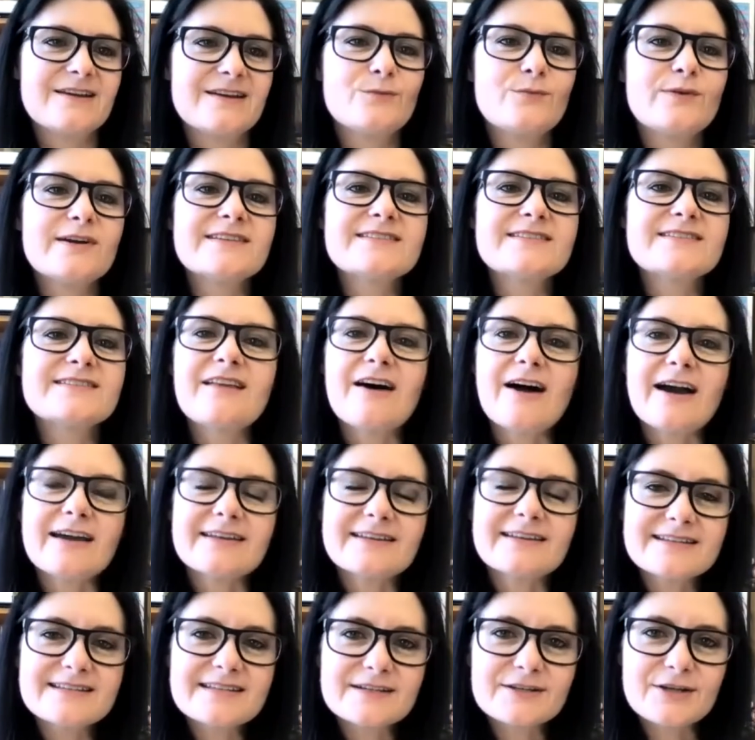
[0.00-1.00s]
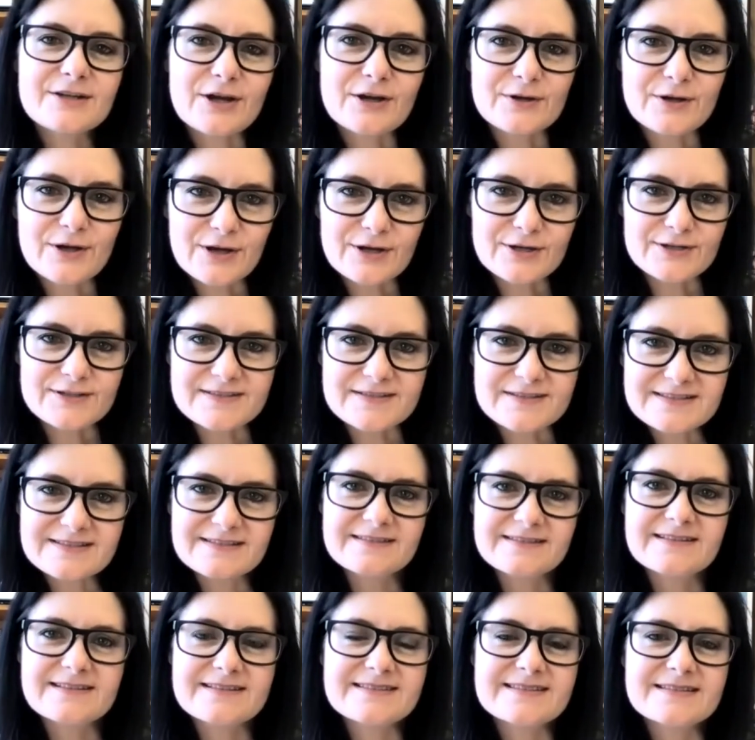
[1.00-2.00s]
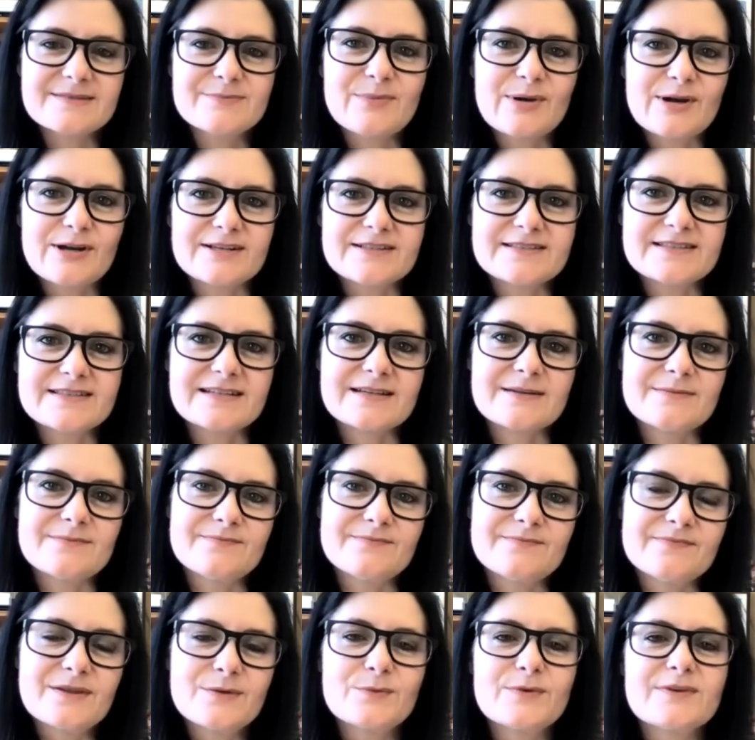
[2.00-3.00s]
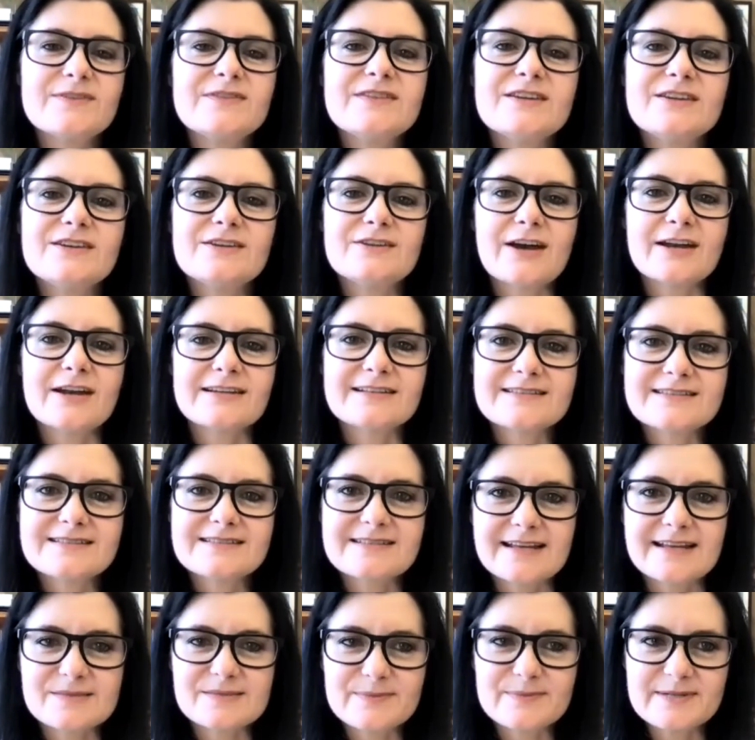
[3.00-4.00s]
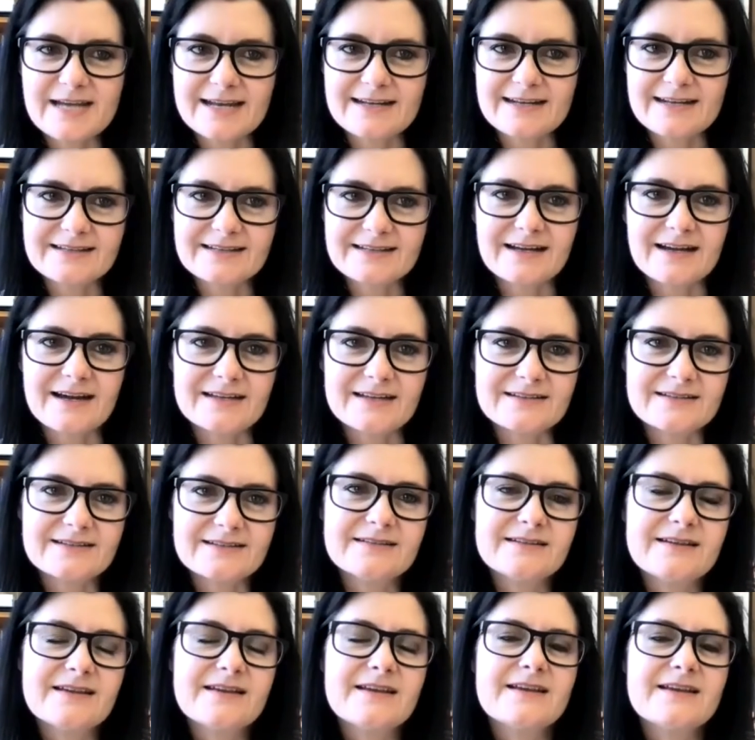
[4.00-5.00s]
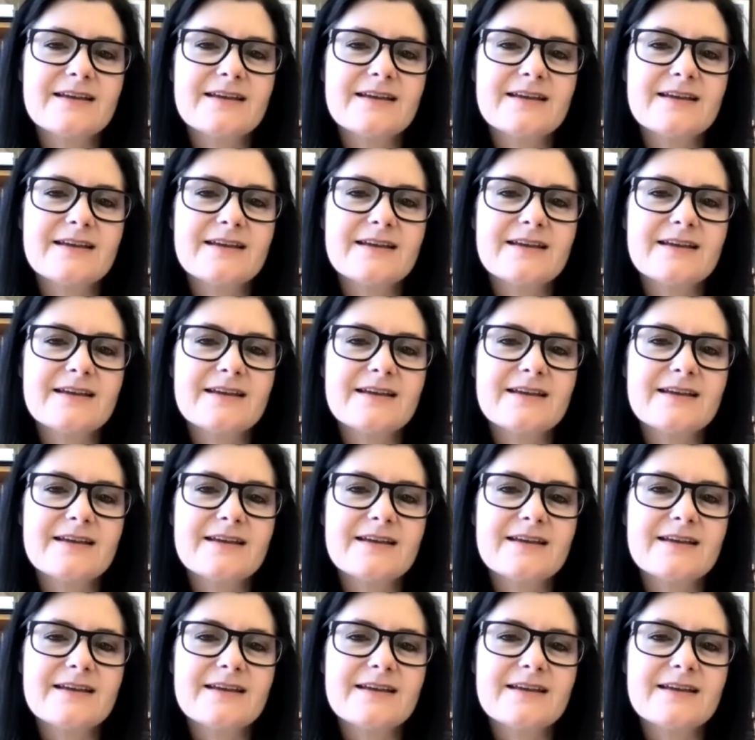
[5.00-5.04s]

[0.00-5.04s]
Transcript: We're delighted to co-host this symposium with the United States Botanic Garden,